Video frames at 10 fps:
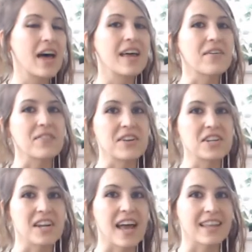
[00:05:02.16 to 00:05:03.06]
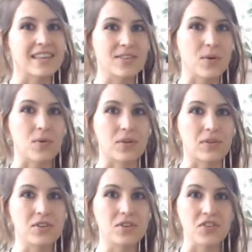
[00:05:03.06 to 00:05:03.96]
I want to mention I have this
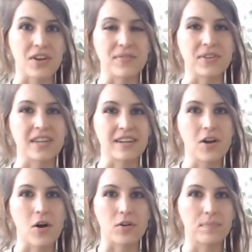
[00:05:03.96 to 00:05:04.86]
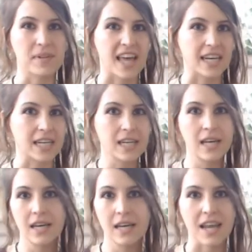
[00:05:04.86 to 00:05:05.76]
old trampoline called Plenty,
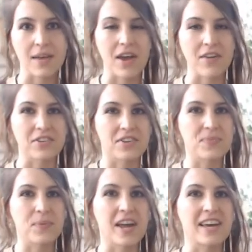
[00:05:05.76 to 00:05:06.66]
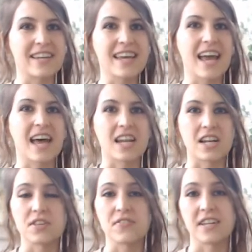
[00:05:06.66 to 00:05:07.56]
named after his brand, and
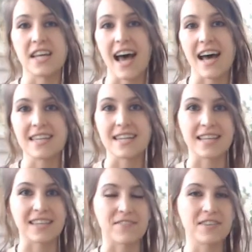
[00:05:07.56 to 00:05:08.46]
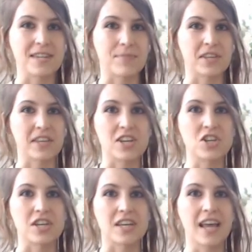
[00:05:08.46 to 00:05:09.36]
it's fantastic limb
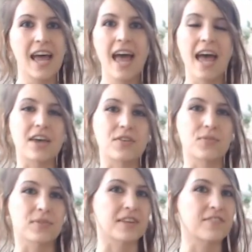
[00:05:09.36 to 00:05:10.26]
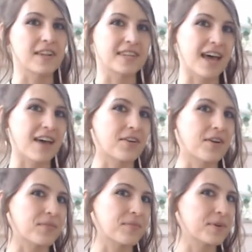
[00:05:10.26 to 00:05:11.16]
stimulation and really fun to have your
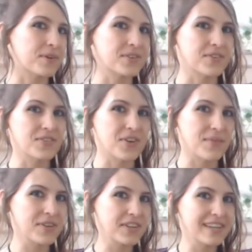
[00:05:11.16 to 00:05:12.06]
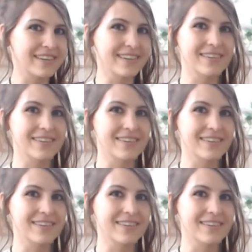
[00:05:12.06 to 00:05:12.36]
own personal trampoline.